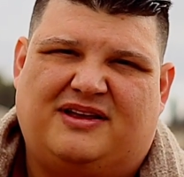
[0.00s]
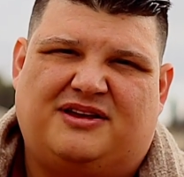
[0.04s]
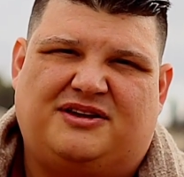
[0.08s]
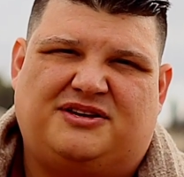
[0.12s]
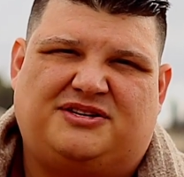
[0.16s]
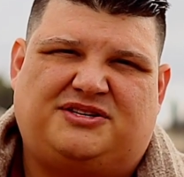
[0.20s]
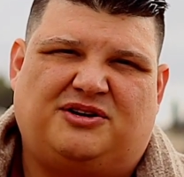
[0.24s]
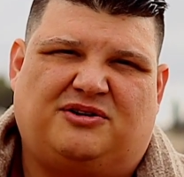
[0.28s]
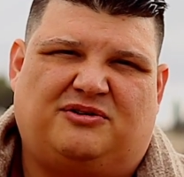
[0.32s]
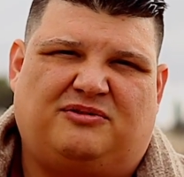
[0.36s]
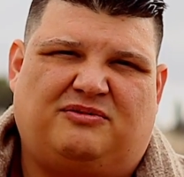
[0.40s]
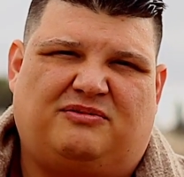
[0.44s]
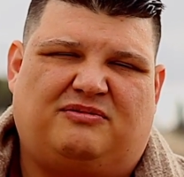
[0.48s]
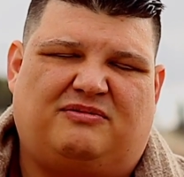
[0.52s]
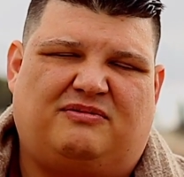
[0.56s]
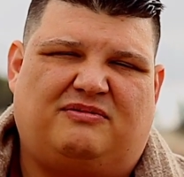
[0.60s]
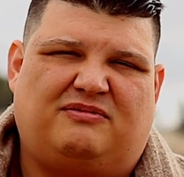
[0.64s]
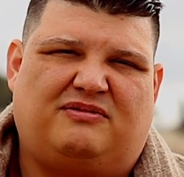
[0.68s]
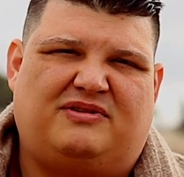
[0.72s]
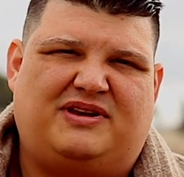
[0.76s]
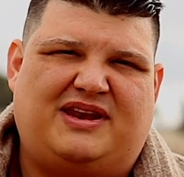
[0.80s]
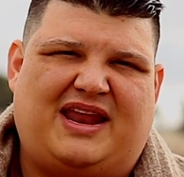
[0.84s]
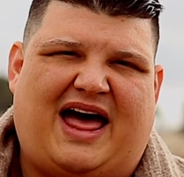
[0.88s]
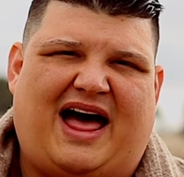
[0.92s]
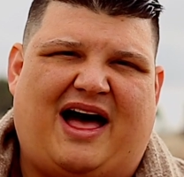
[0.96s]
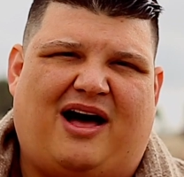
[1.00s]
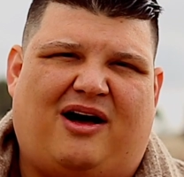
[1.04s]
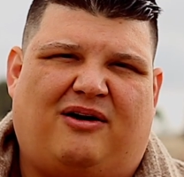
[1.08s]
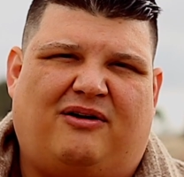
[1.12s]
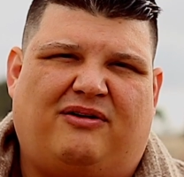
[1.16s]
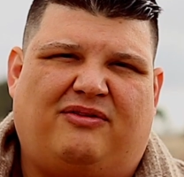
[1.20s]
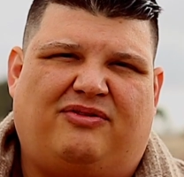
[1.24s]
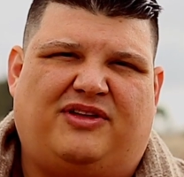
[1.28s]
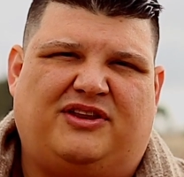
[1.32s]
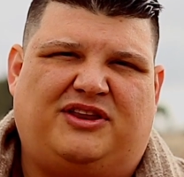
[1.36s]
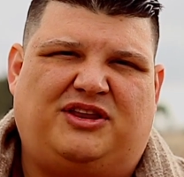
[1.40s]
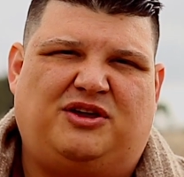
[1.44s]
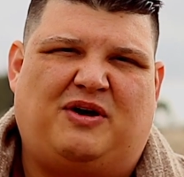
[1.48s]
So
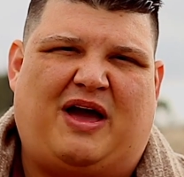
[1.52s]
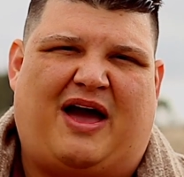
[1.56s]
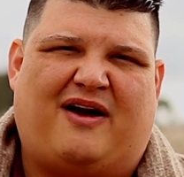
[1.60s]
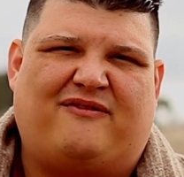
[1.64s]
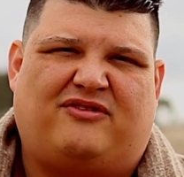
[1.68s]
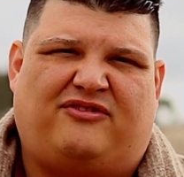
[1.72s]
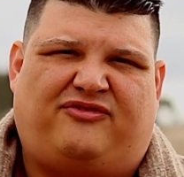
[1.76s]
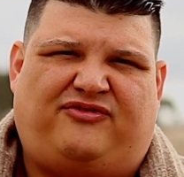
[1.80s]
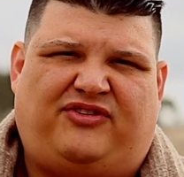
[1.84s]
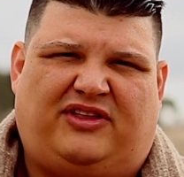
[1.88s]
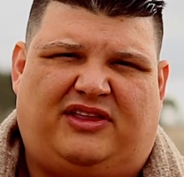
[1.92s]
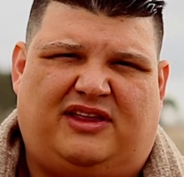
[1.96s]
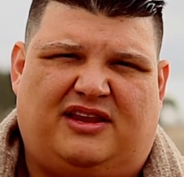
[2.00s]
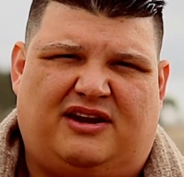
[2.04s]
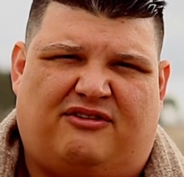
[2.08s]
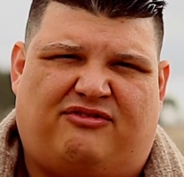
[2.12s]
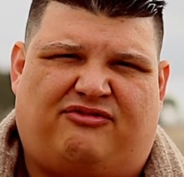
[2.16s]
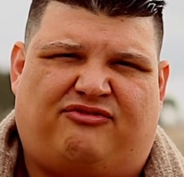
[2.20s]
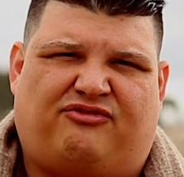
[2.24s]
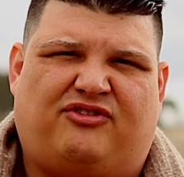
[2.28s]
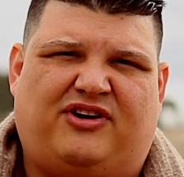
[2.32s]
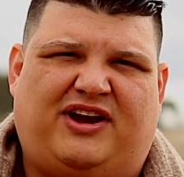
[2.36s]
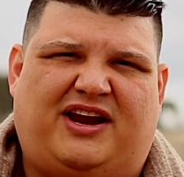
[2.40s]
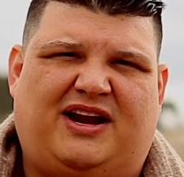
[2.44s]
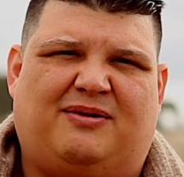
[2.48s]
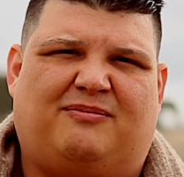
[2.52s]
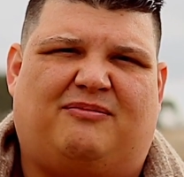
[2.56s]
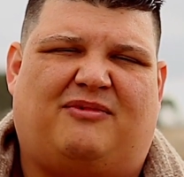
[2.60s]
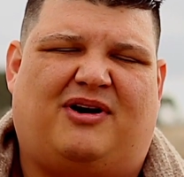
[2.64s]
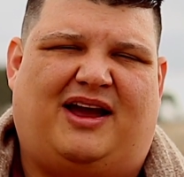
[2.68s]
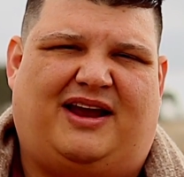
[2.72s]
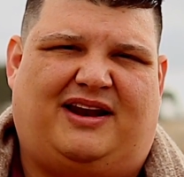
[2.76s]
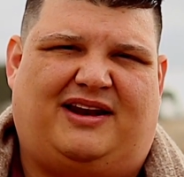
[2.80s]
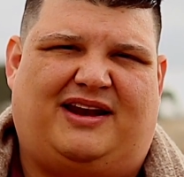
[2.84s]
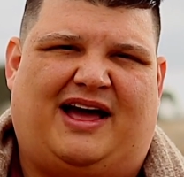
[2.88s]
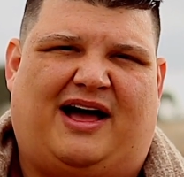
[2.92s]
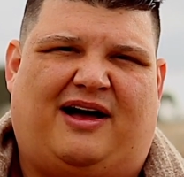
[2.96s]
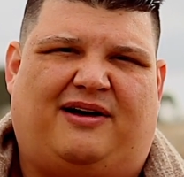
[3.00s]
now that you have a feeling of freedom
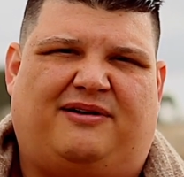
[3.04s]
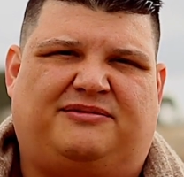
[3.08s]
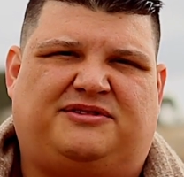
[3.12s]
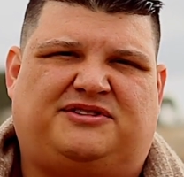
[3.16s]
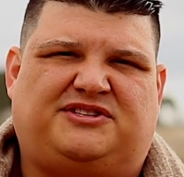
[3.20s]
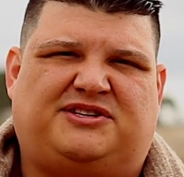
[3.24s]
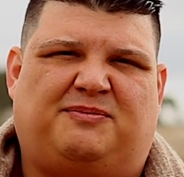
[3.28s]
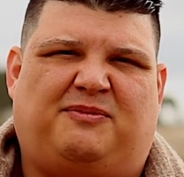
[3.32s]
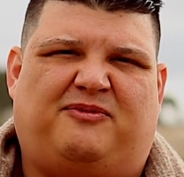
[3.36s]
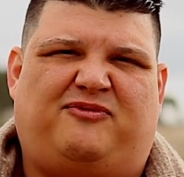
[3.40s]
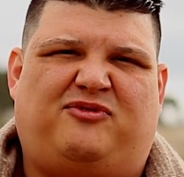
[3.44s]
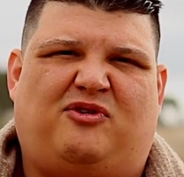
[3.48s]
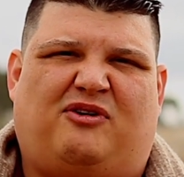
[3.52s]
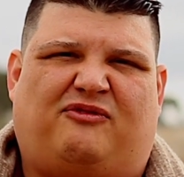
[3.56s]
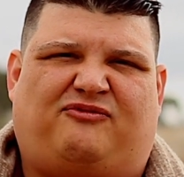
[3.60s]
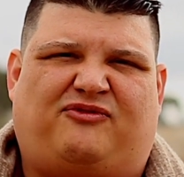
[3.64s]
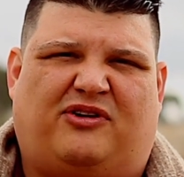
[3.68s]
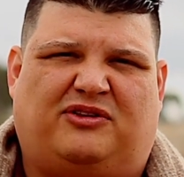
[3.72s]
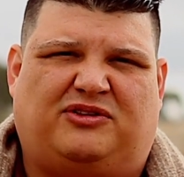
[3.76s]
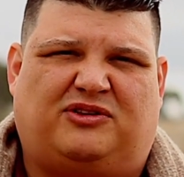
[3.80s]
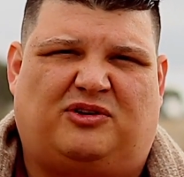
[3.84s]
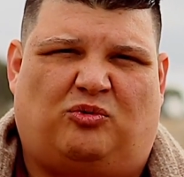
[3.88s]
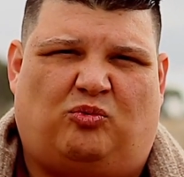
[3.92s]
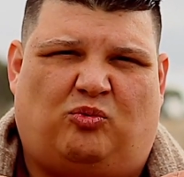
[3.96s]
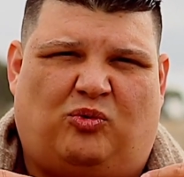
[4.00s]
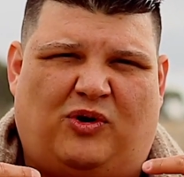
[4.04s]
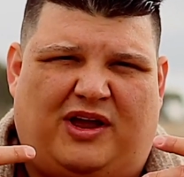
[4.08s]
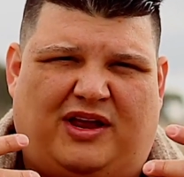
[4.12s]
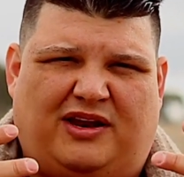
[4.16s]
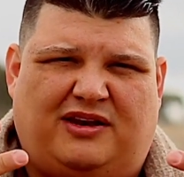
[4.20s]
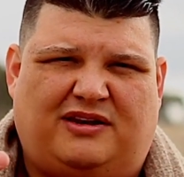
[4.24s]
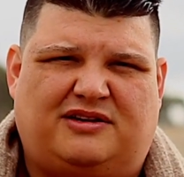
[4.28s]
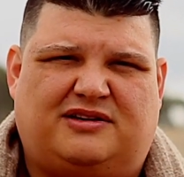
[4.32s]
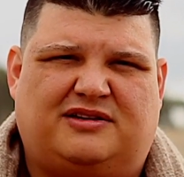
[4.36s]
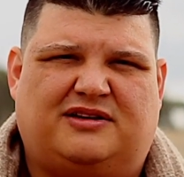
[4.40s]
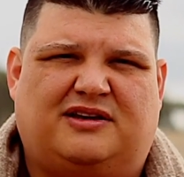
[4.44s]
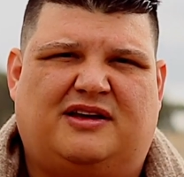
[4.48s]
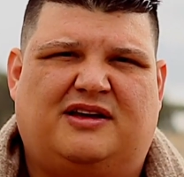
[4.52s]
right now, some of you have felt the
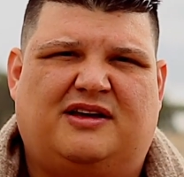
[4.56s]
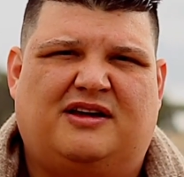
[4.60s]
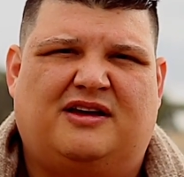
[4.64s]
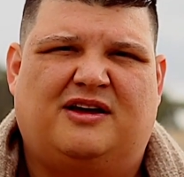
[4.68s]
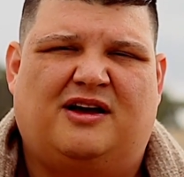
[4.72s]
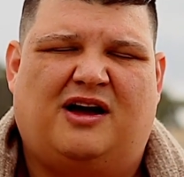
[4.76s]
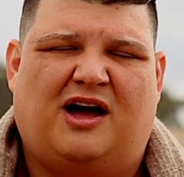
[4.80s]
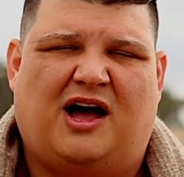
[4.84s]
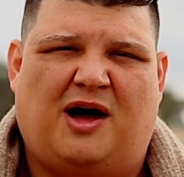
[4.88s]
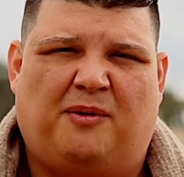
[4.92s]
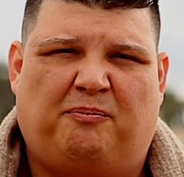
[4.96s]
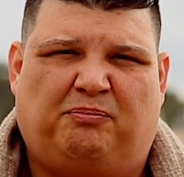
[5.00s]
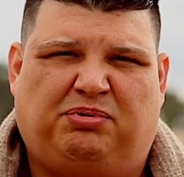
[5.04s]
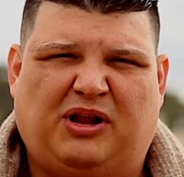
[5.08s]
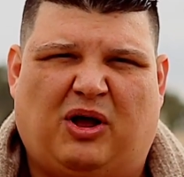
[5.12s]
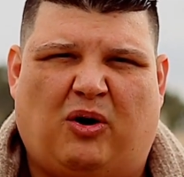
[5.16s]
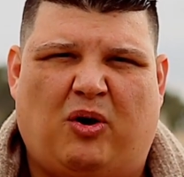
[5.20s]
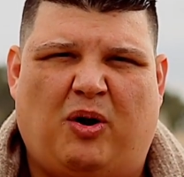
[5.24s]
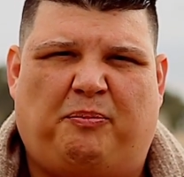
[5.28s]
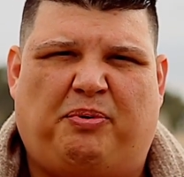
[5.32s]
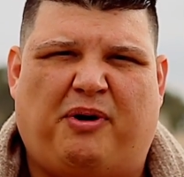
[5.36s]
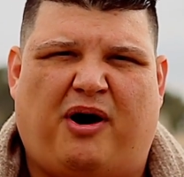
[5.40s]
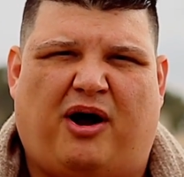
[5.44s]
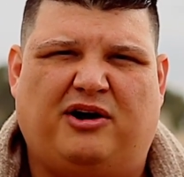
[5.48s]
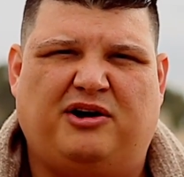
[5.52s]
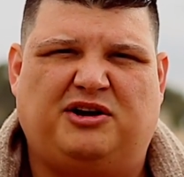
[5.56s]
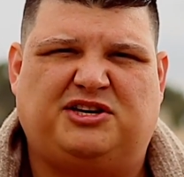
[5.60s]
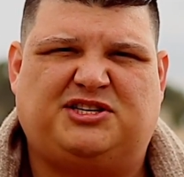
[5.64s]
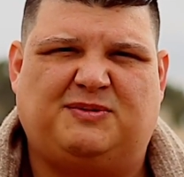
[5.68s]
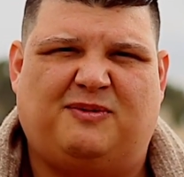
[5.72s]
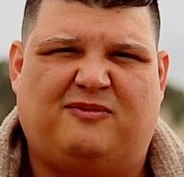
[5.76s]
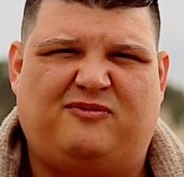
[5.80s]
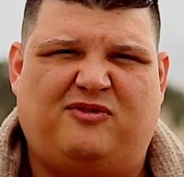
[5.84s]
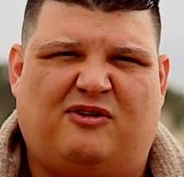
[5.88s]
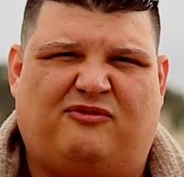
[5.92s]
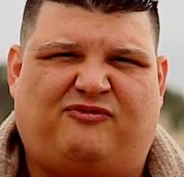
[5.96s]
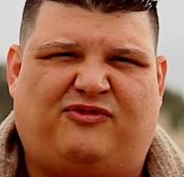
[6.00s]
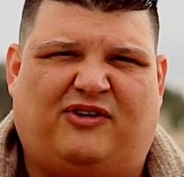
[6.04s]
wind blow upon you. Some
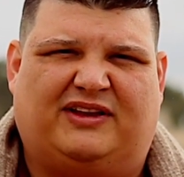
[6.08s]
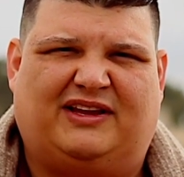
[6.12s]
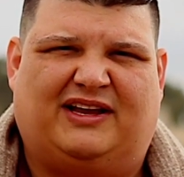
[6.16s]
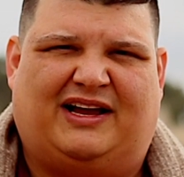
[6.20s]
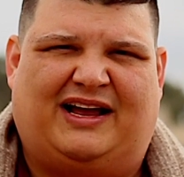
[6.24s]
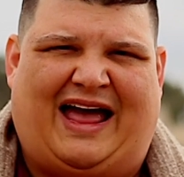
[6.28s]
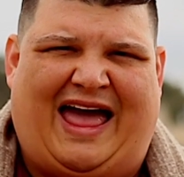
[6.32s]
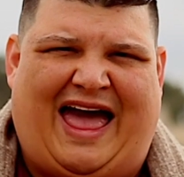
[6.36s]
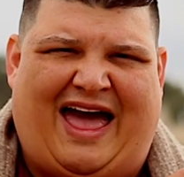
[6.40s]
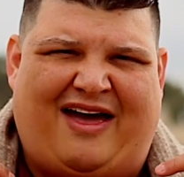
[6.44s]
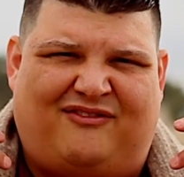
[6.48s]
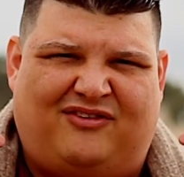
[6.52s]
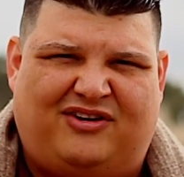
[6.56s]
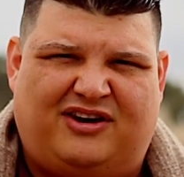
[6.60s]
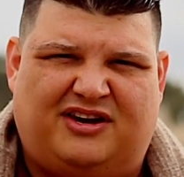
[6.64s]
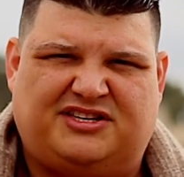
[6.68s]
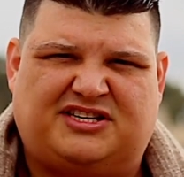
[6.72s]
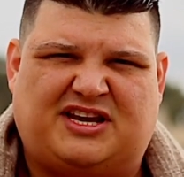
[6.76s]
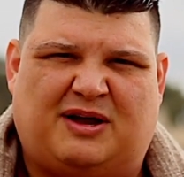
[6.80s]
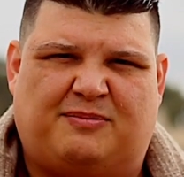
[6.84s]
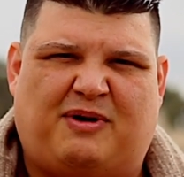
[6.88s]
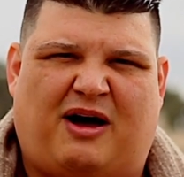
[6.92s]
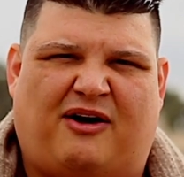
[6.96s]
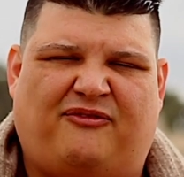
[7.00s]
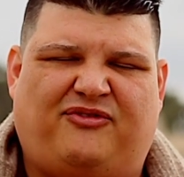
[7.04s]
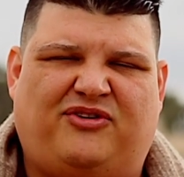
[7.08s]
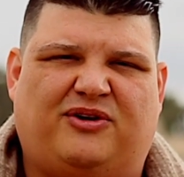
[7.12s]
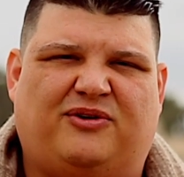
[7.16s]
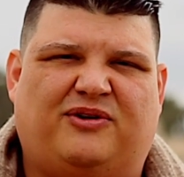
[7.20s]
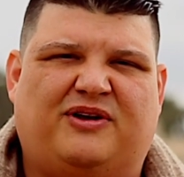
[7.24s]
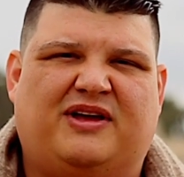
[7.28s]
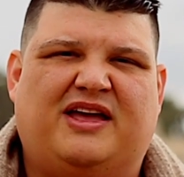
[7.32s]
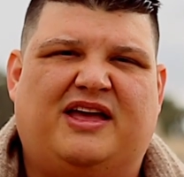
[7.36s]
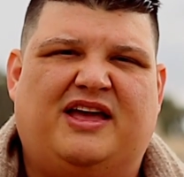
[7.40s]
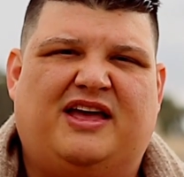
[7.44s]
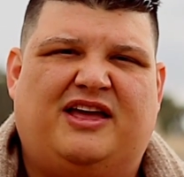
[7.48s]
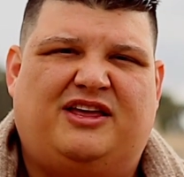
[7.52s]
of you have felt a heaviness come off you.